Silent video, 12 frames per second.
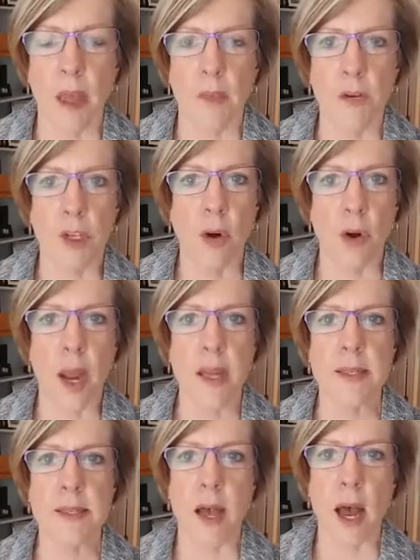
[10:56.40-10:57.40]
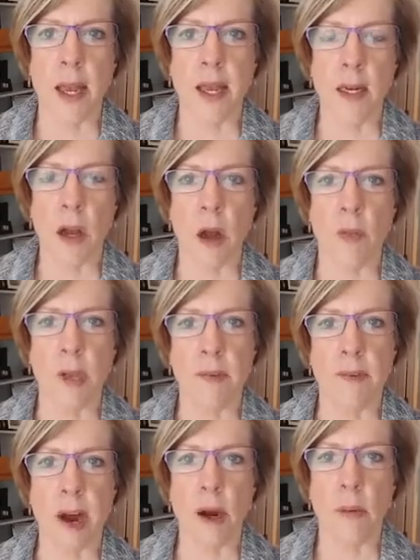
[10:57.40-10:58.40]
there's a great site called the
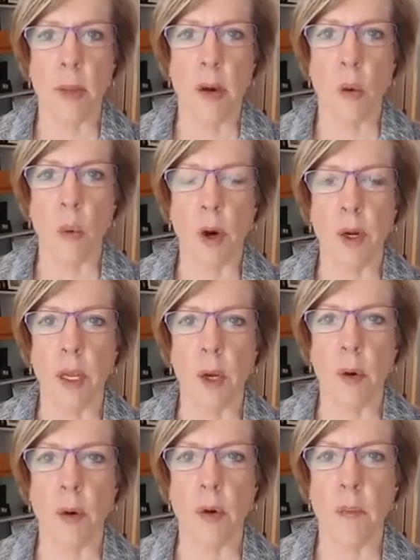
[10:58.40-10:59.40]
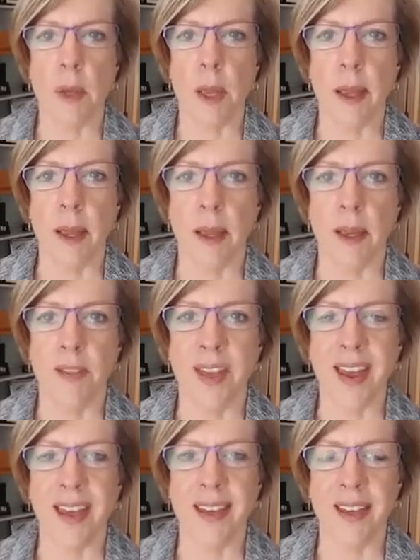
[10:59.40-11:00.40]
Environmental Working Group, and
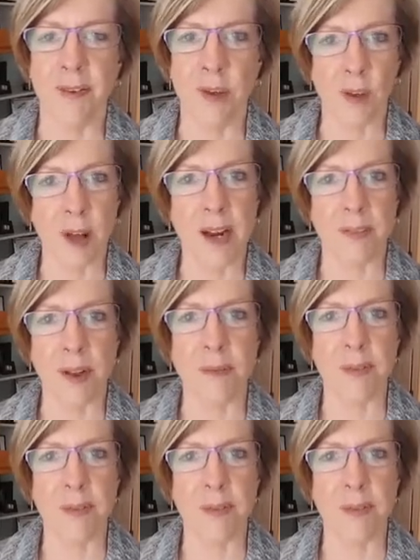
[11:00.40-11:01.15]
they give you a lot of